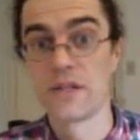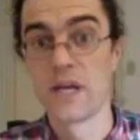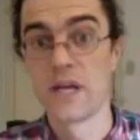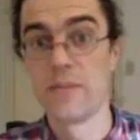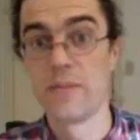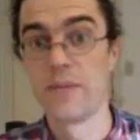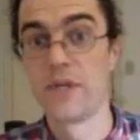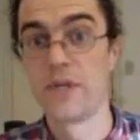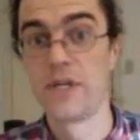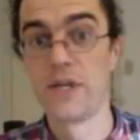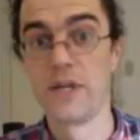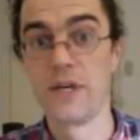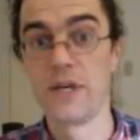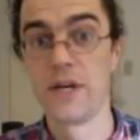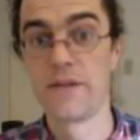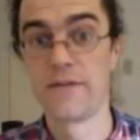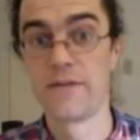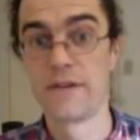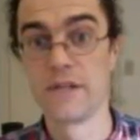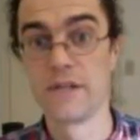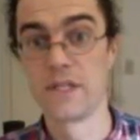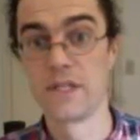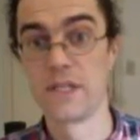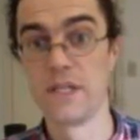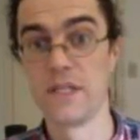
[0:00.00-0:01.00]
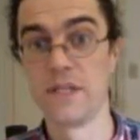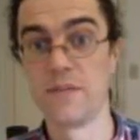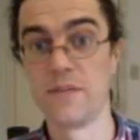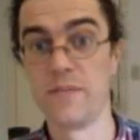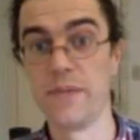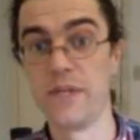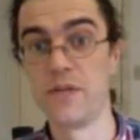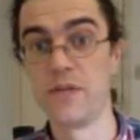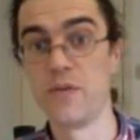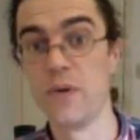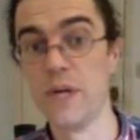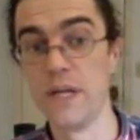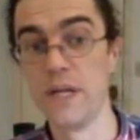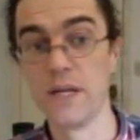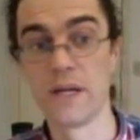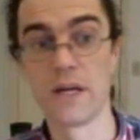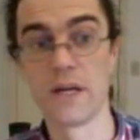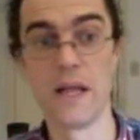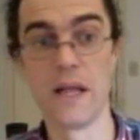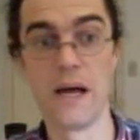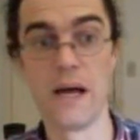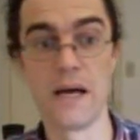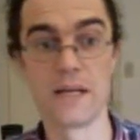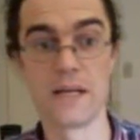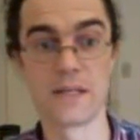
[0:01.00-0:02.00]
temperature differences between
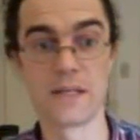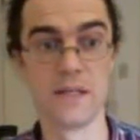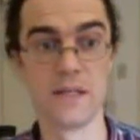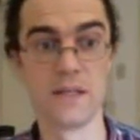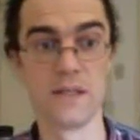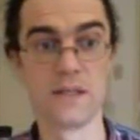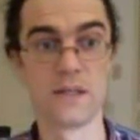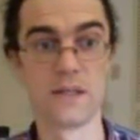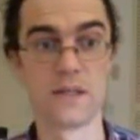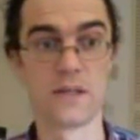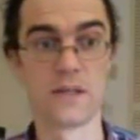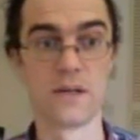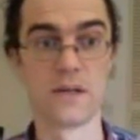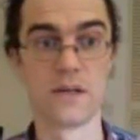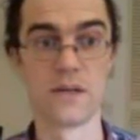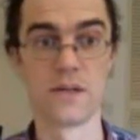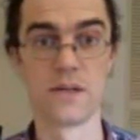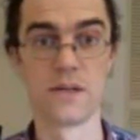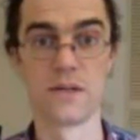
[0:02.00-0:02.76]
classes.